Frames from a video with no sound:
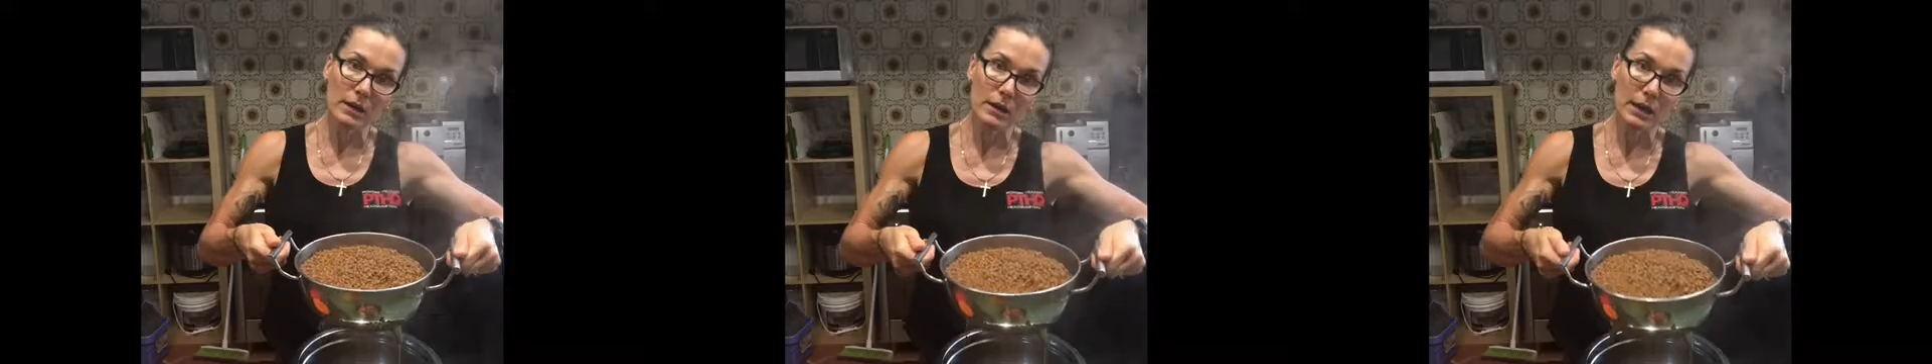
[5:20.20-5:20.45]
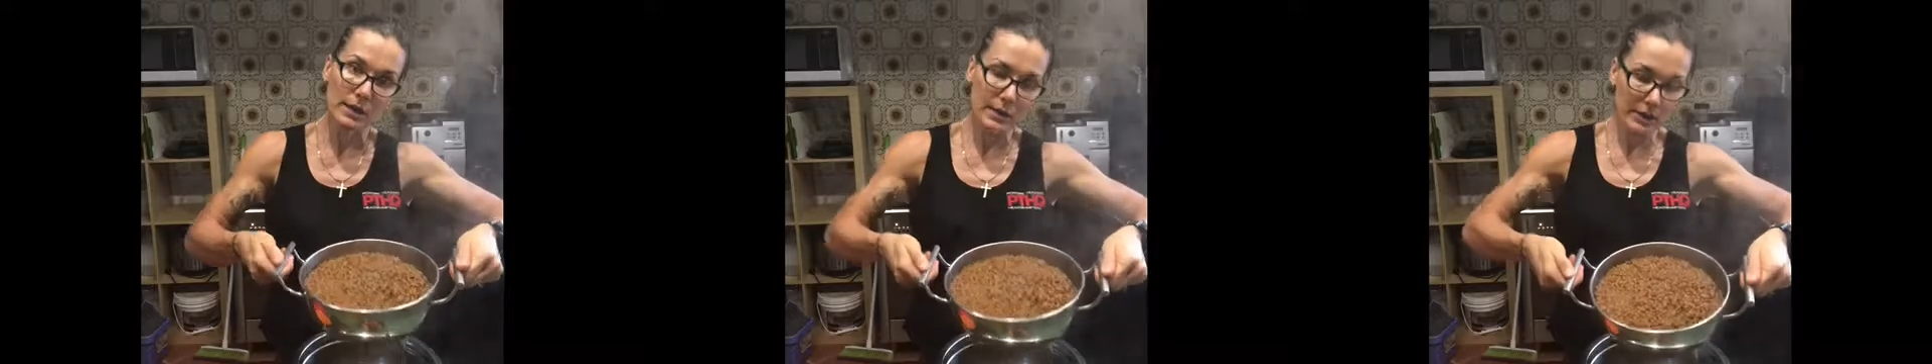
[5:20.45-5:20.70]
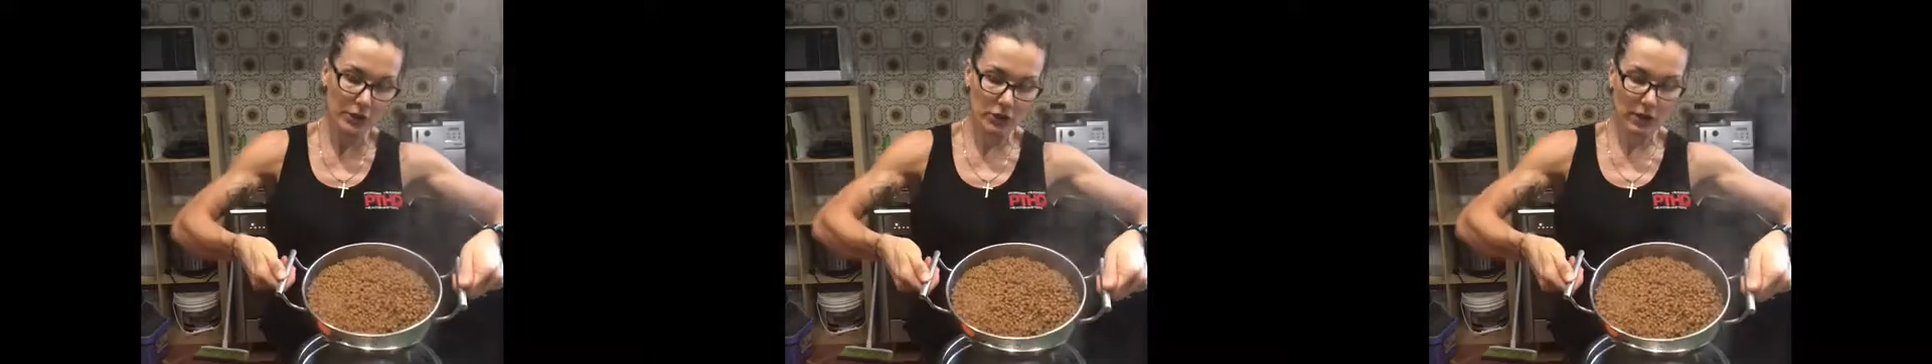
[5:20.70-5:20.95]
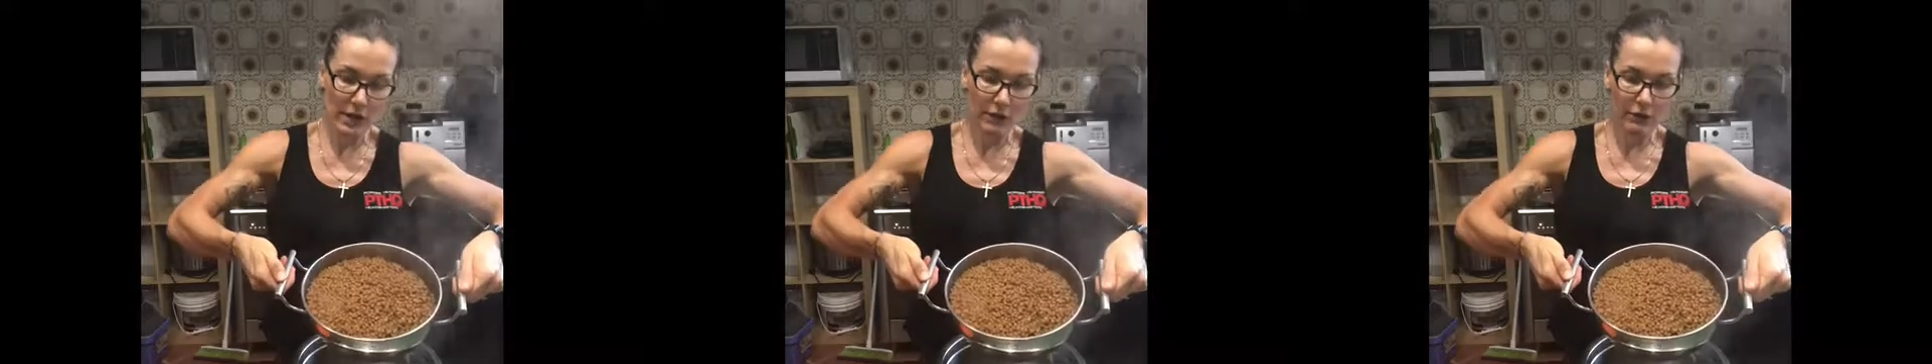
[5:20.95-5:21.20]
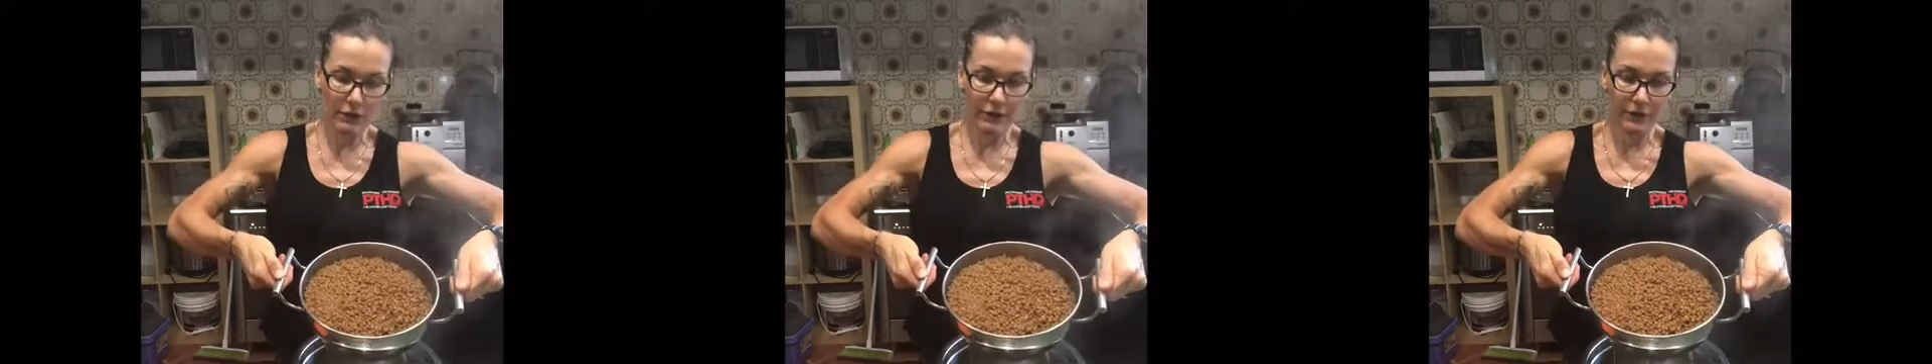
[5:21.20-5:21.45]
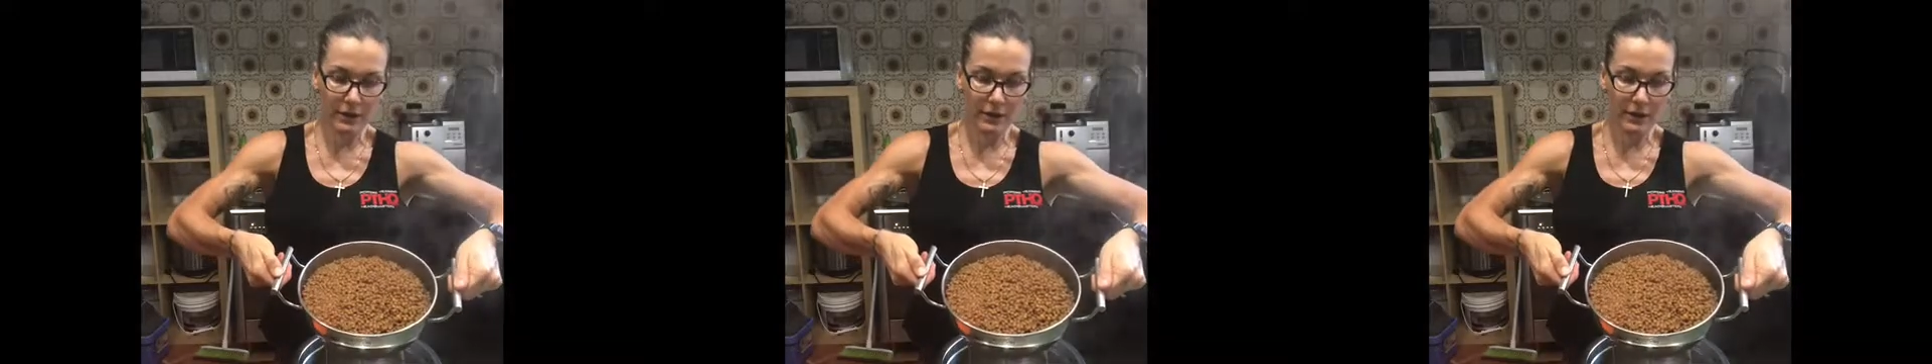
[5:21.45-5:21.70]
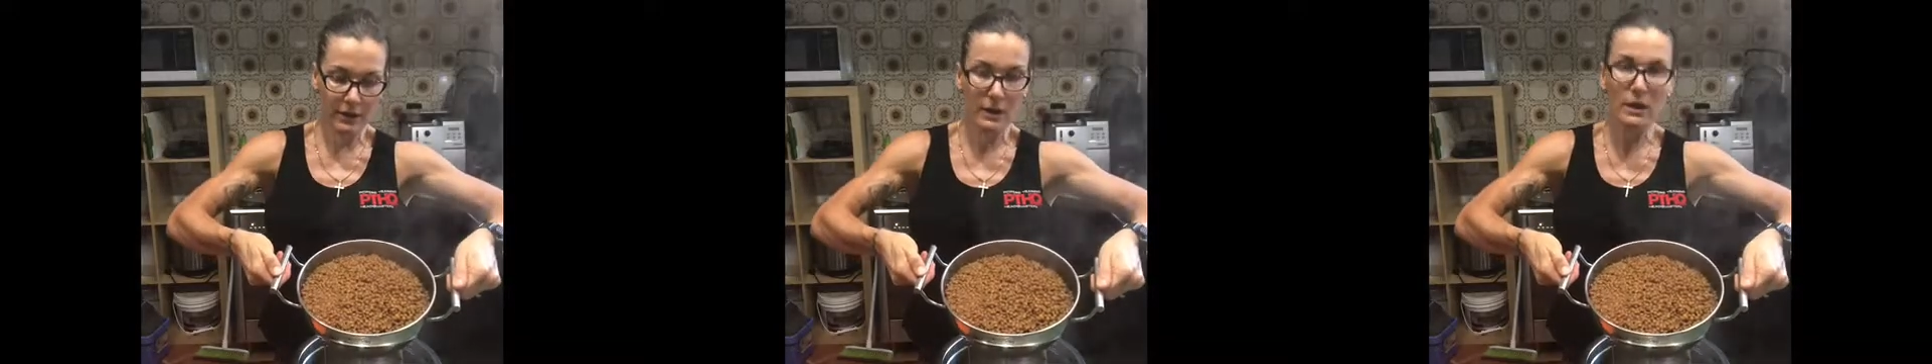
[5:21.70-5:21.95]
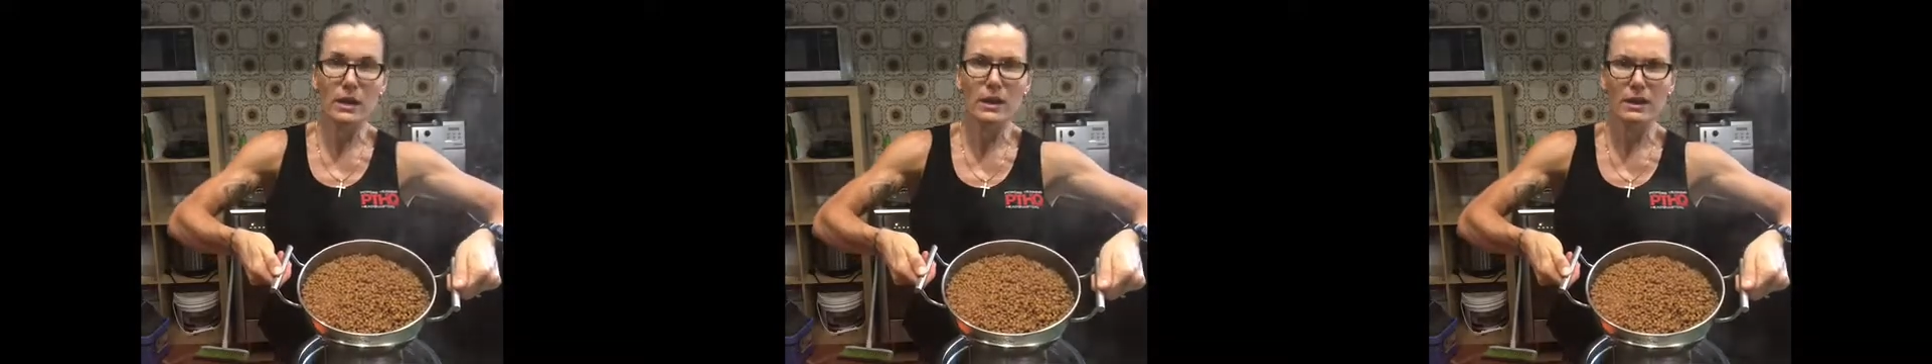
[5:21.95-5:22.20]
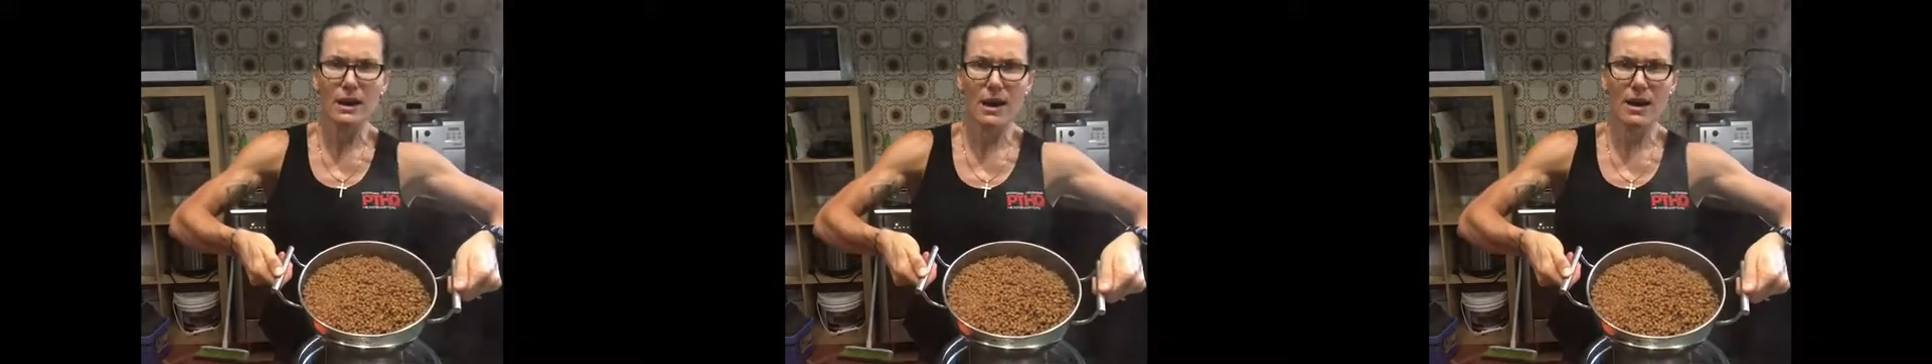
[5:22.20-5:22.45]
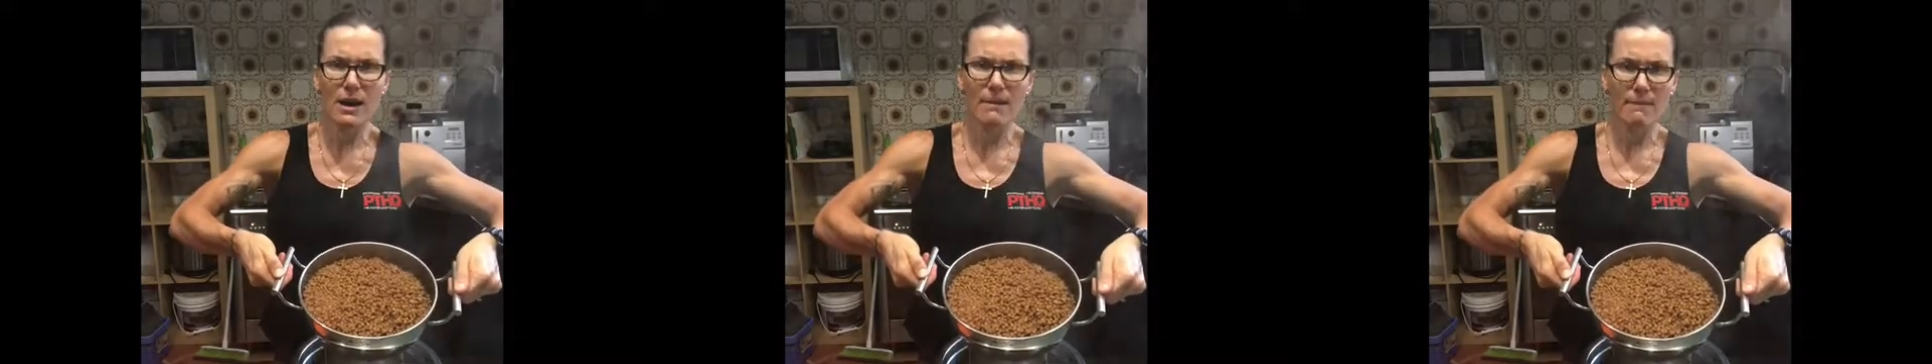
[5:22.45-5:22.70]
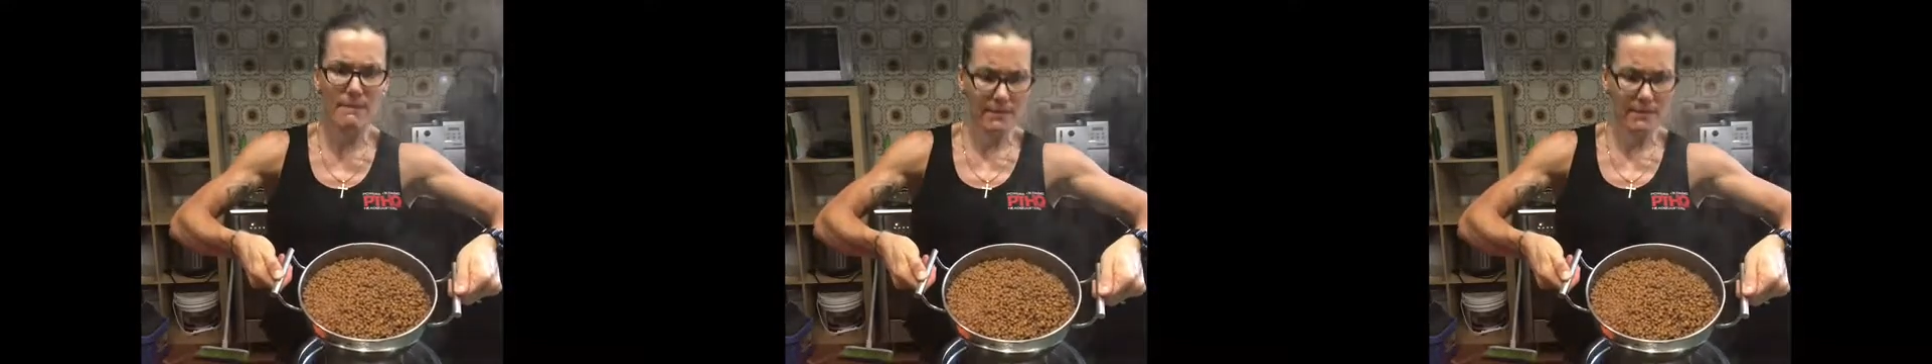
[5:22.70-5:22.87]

let these drain off. Yum.